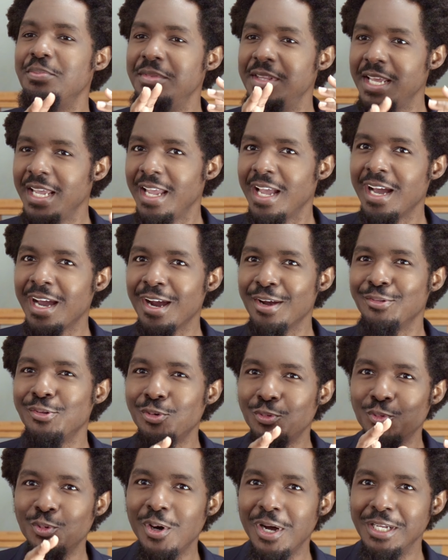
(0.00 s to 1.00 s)
they are the
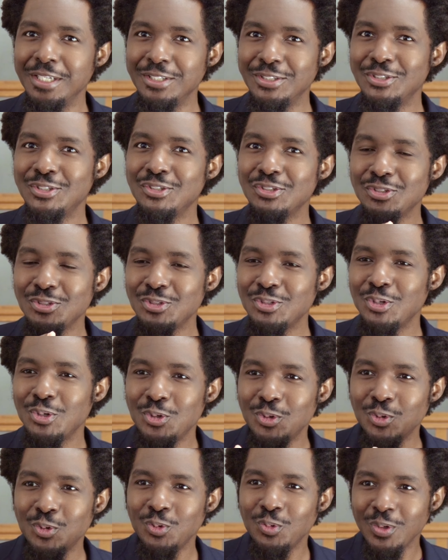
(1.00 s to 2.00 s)
ones
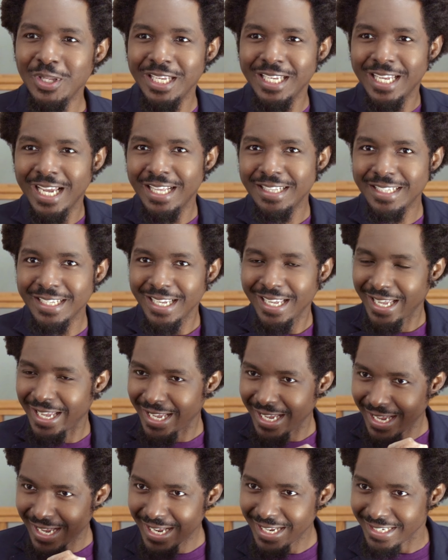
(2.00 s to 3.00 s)
who we get the
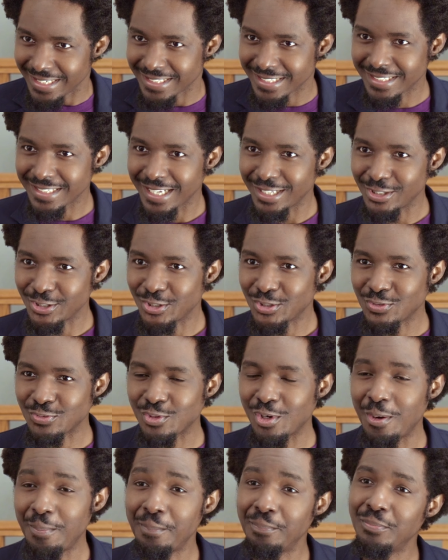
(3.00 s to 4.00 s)
A cells
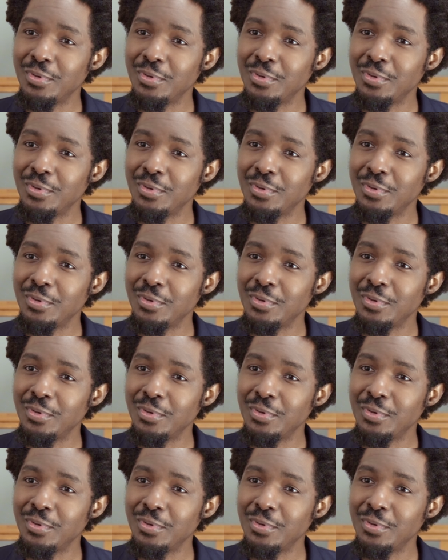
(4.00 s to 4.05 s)
from.